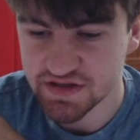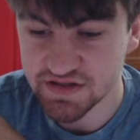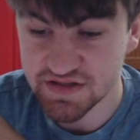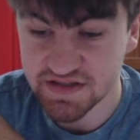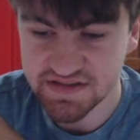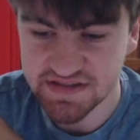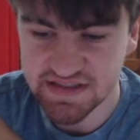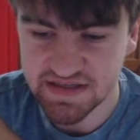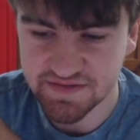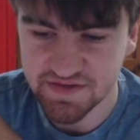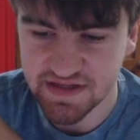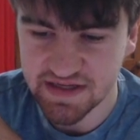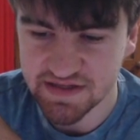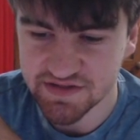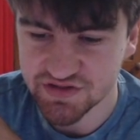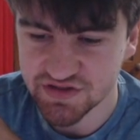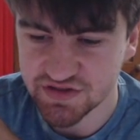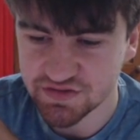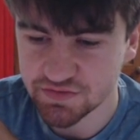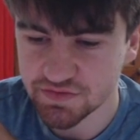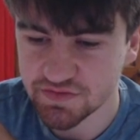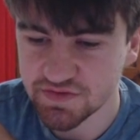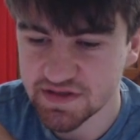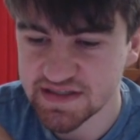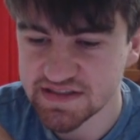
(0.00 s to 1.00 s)
does have an
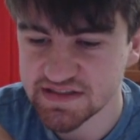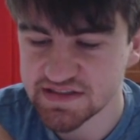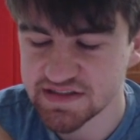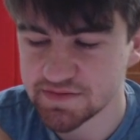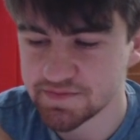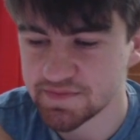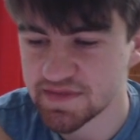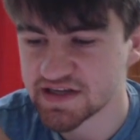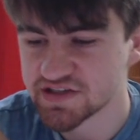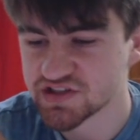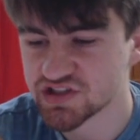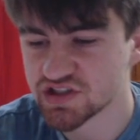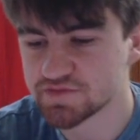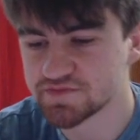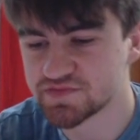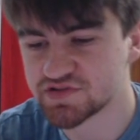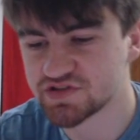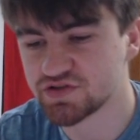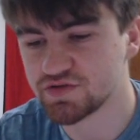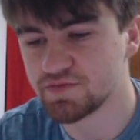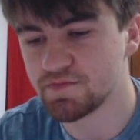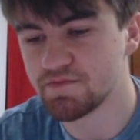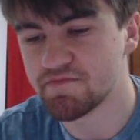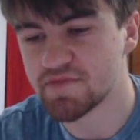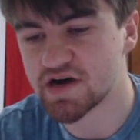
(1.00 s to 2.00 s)
actual easy matchup, so
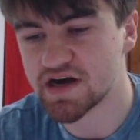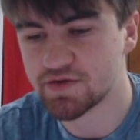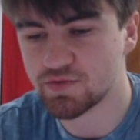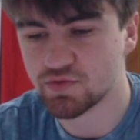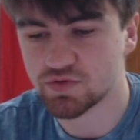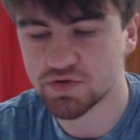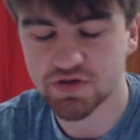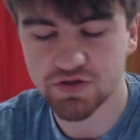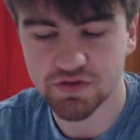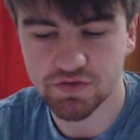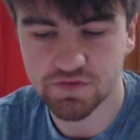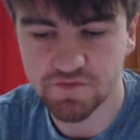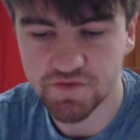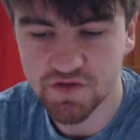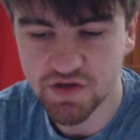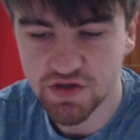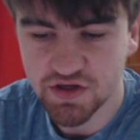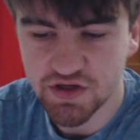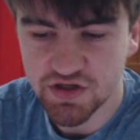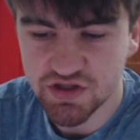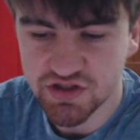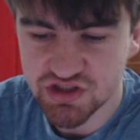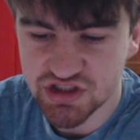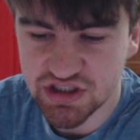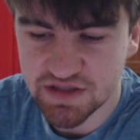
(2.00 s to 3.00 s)
you might
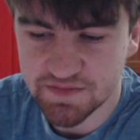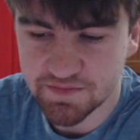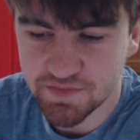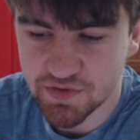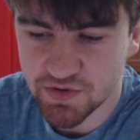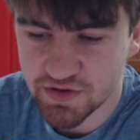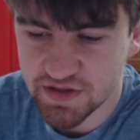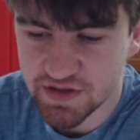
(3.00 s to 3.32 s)
jump on